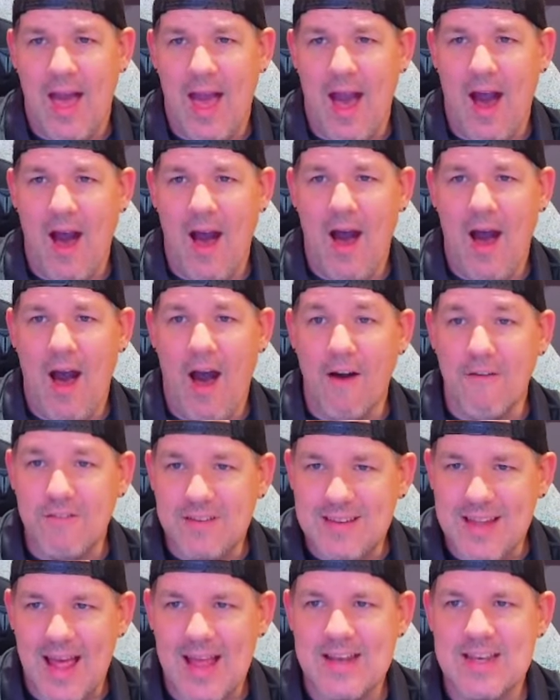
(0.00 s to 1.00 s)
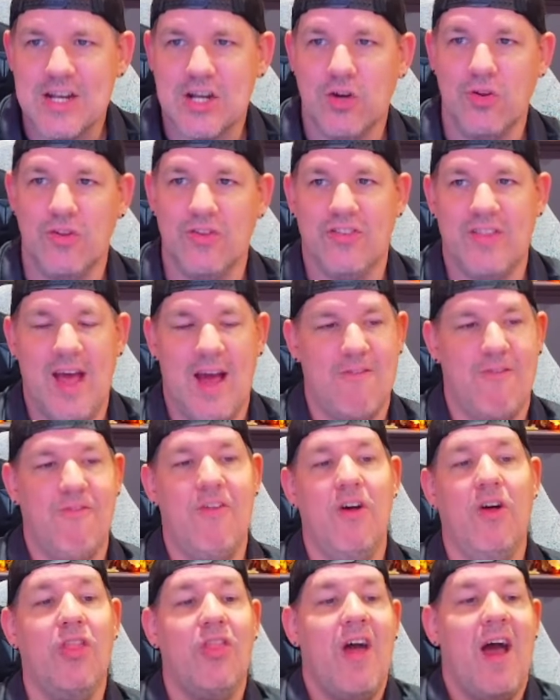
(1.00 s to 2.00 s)
of tentacles that
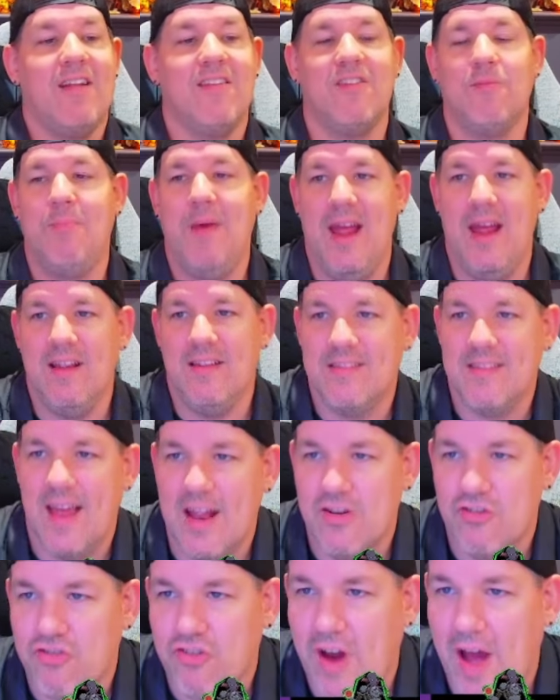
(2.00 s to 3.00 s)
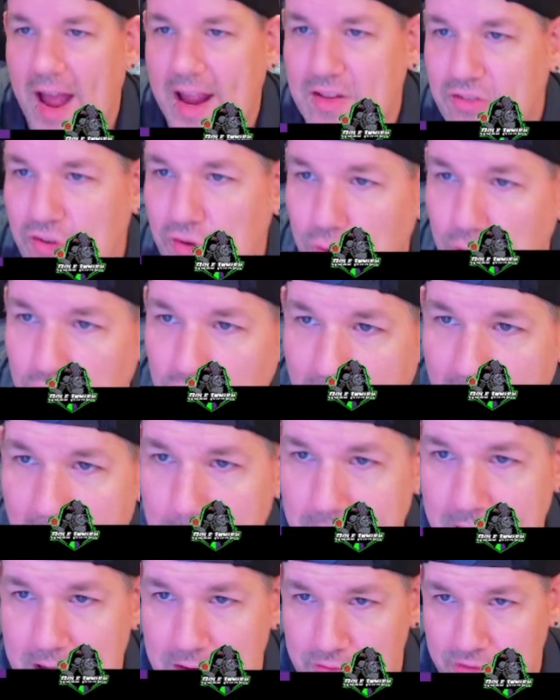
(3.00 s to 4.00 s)
fill that space and try to grab
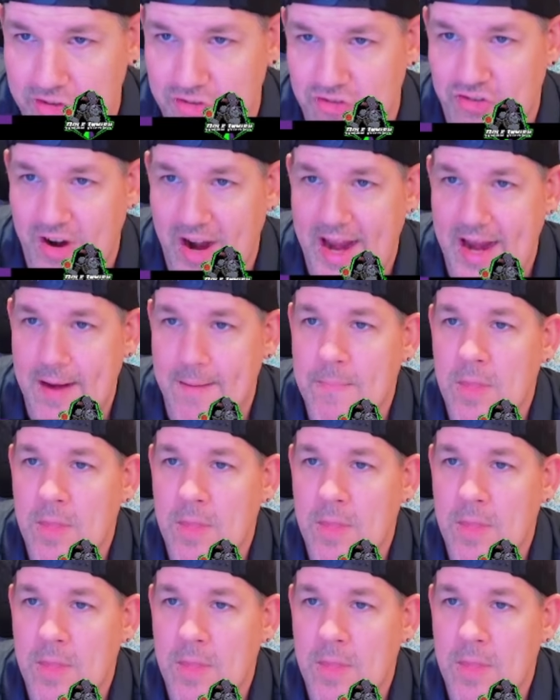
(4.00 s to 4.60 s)
and restrain.